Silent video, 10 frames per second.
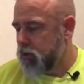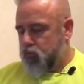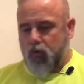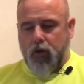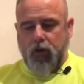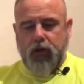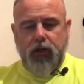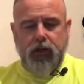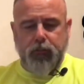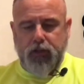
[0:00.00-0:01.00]
Right, okay,
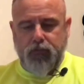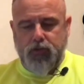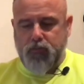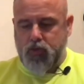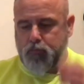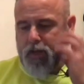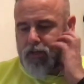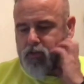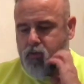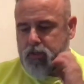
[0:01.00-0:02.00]
let me give you some
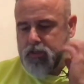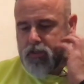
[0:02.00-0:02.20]
specs on this.